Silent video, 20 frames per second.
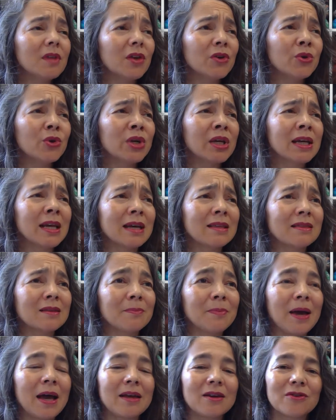You can get the
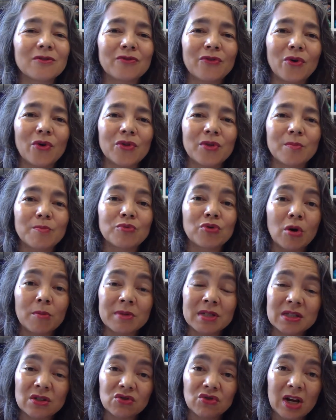pattern for the
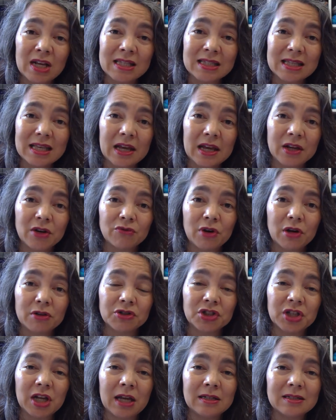promise dress that I test
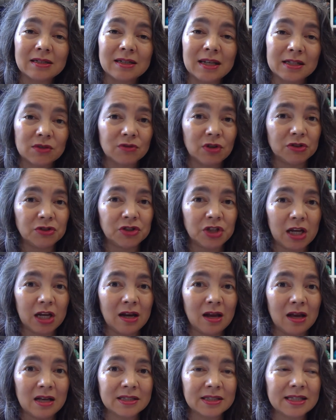crocheted
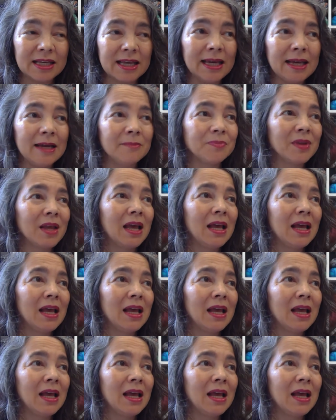last year.